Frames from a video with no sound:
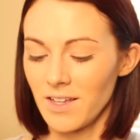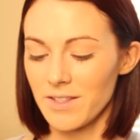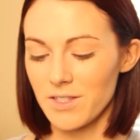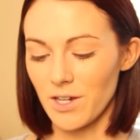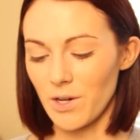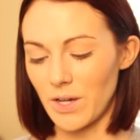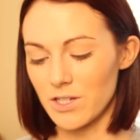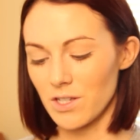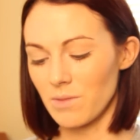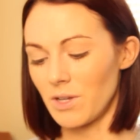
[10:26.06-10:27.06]
So I
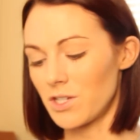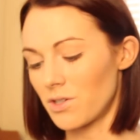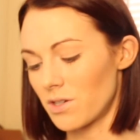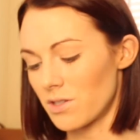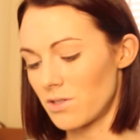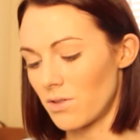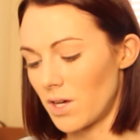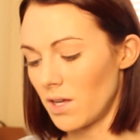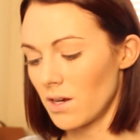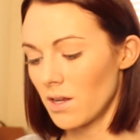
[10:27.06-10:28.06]
just like to make sure it doesn't do
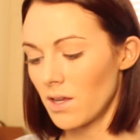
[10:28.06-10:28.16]
that.